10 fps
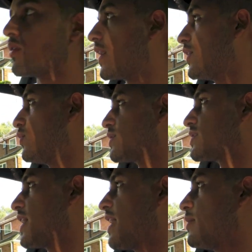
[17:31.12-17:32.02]
Right, who
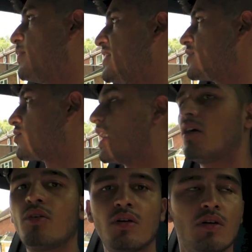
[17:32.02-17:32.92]
wants to hear the beast
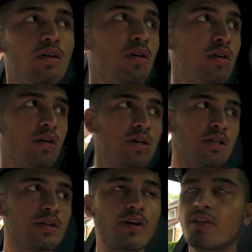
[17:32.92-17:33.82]
growl?
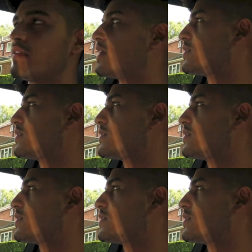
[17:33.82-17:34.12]
You ready for